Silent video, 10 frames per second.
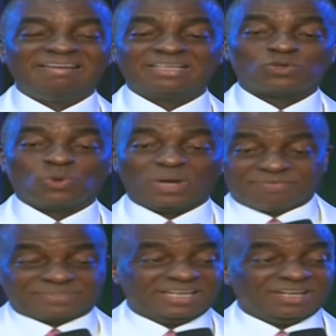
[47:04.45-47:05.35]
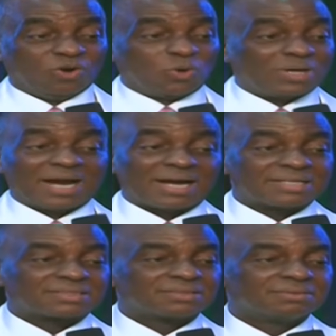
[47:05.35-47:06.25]
leads to your lifting or your
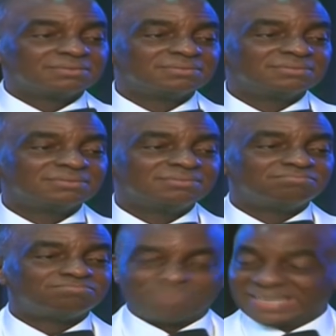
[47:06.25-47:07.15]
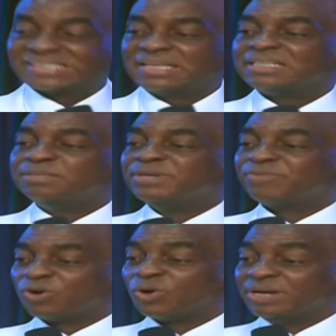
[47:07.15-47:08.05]
downcast. Please let it be
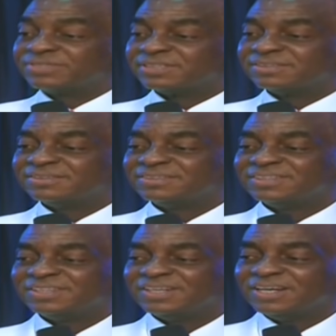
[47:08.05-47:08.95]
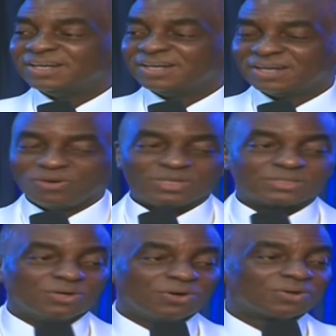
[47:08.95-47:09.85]
for your lifting. Glory
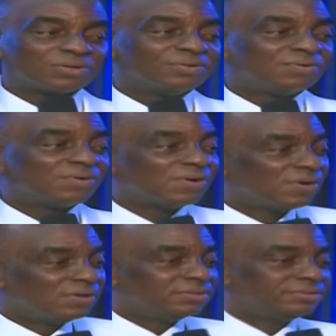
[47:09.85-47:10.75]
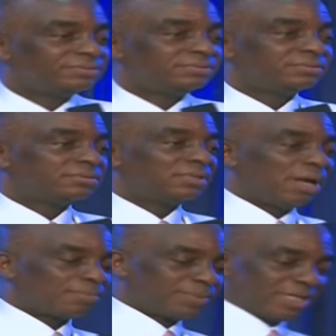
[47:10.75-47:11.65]
to God.
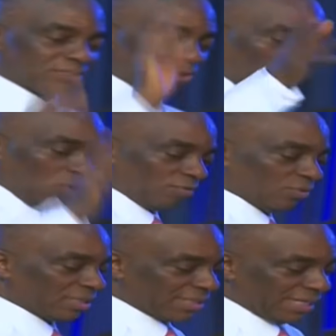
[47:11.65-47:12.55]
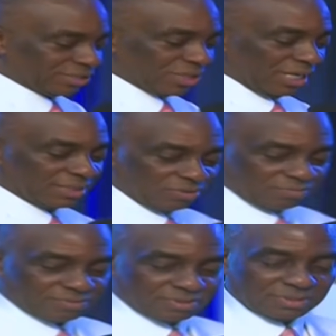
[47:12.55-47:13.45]
I'm speaking to all of those that are in charge of
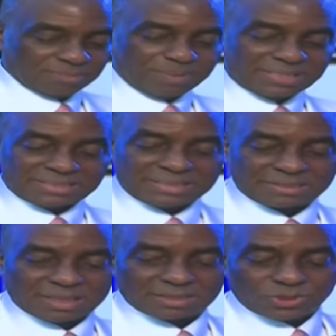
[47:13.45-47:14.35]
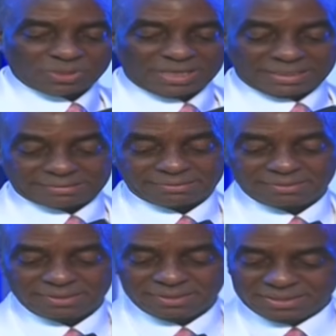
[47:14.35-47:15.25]
the places that are shut down.
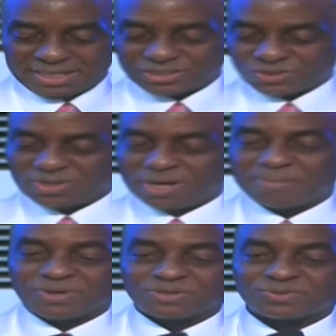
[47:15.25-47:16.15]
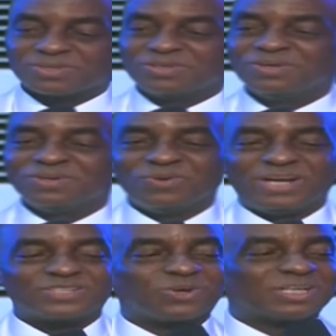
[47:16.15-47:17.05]
They are shut down because you are
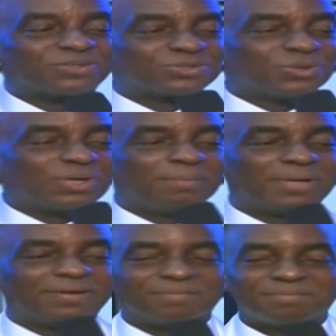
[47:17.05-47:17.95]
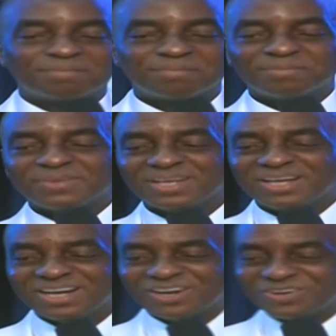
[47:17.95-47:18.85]
instructed to shut them down.
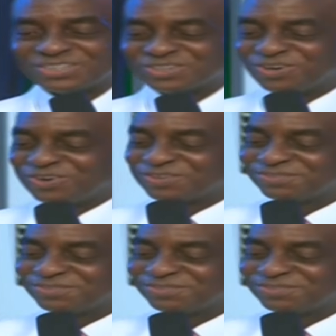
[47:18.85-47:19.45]
Glory to God.